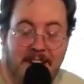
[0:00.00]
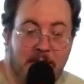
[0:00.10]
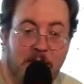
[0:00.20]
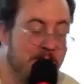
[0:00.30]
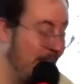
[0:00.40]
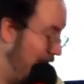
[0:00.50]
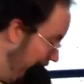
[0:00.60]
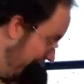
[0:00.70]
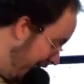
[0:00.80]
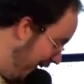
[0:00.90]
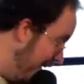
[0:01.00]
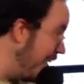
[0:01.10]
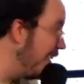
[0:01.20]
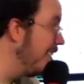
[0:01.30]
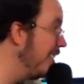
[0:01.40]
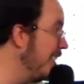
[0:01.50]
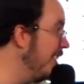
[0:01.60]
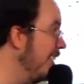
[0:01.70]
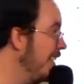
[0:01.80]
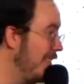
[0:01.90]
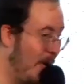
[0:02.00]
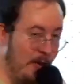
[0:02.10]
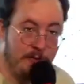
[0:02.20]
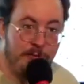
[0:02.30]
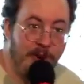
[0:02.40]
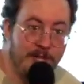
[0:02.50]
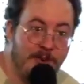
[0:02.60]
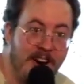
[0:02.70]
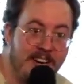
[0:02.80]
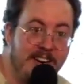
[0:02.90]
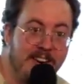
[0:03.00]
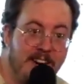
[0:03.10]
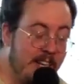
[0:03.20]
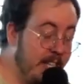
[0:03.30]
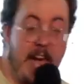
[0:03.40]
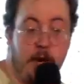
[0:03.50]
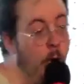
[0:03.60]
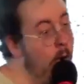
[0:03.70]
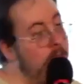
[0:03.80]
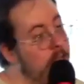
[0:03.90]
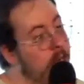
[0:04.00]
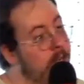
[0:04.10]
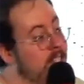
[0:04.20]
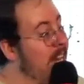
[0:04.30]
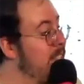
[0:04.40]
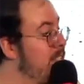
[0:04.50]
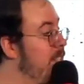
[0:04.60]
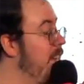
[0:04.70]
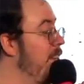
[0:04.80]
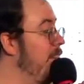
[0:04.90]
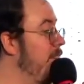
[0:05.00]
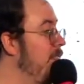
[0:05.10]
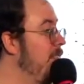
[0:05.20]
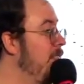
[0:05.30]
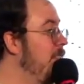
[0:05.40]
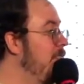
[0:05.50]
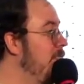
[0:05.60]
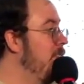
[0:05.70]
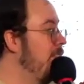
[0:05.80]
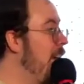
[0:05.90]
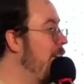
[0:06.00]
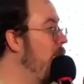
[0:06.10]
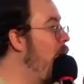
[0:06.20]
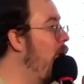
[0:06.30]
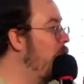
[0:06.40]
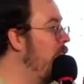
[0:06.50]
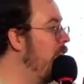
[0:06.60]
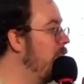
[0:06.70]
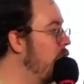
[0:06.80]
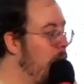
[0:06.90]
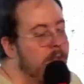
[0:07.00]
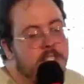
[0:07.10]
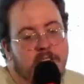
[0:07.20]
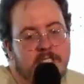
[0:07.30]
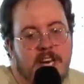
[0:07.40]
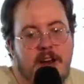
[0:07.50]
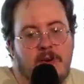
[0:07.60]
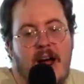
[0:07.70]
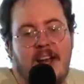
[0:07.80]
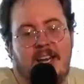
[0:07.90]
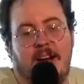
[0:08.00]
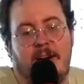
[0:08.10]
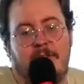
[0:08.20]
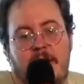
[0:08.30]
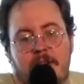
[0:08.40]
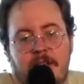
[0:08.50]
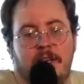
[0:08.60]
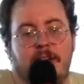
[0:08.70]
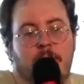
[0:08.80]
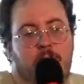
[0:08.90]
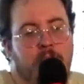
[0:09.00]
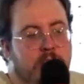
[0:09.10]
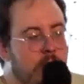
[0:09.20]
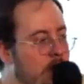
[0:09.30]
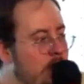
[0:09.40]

close I can get to here. All the fun's right here. I can't go over though, because that's sin. Can't go over it. So I'm just gonna stay right here and then you know pretty soon you're